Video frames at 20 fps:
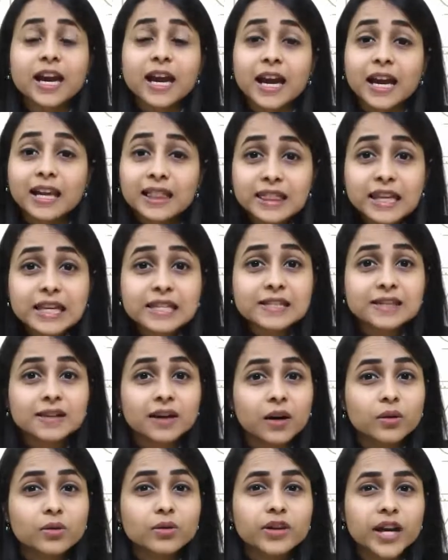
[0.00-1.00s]
In this
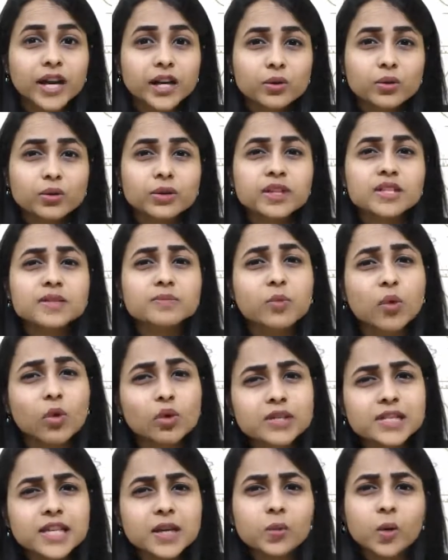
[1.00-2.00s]
round, recruiters
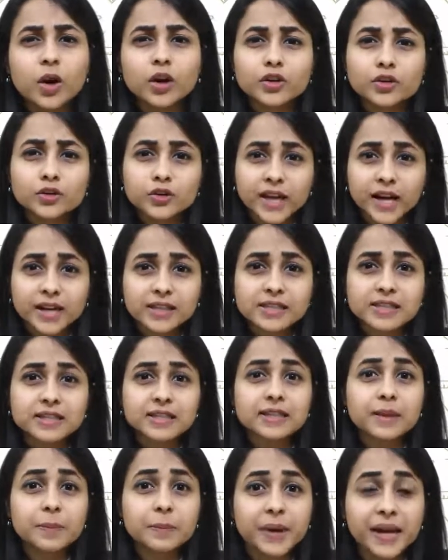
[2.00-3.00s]
mostly want to test
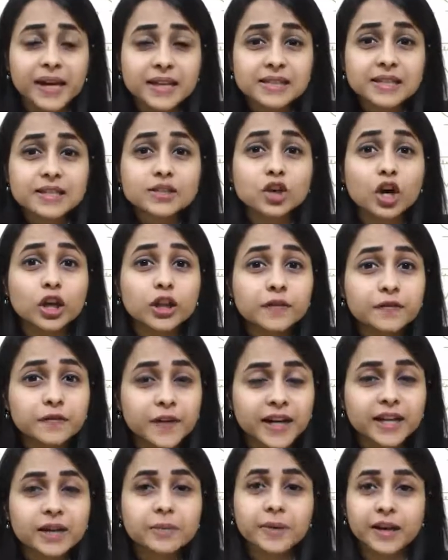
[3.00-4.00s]
the basics or the
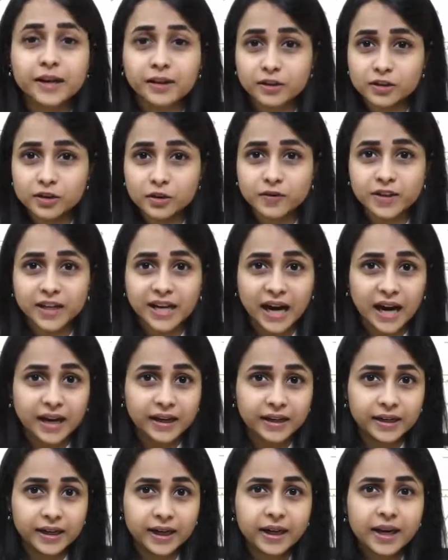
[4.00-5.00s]
fundamentals of the
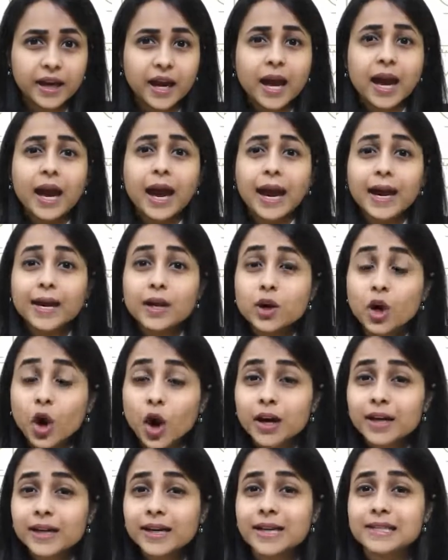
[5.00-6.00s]
candidate and
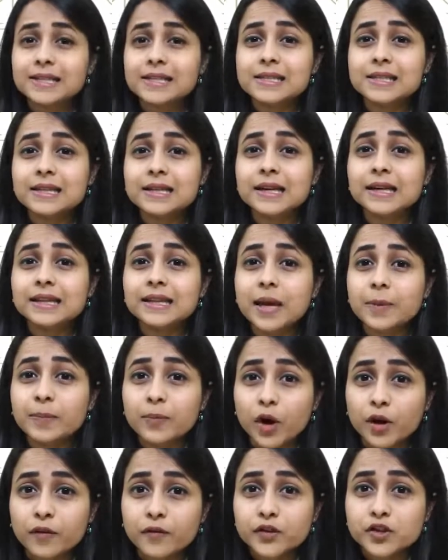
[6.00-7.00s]
not necessarily their
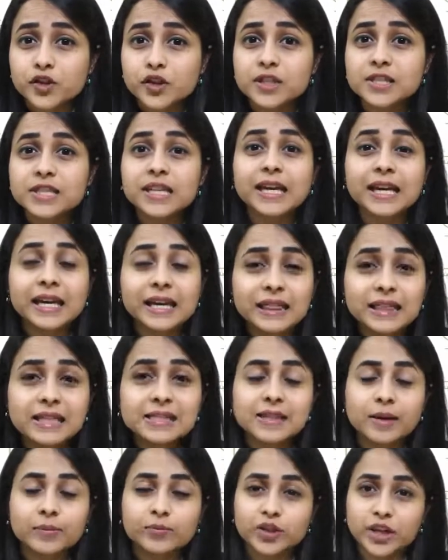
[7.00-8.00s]
proficiency in the
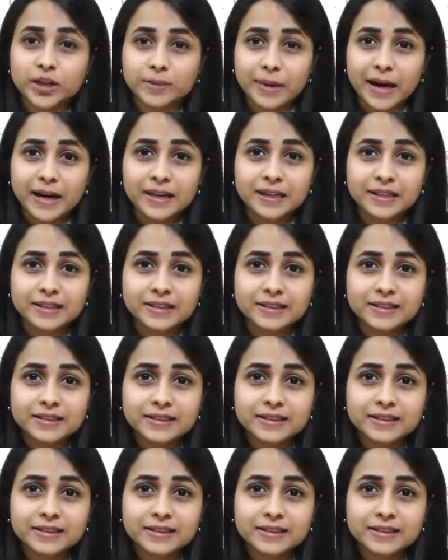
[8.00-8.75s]
subject matter.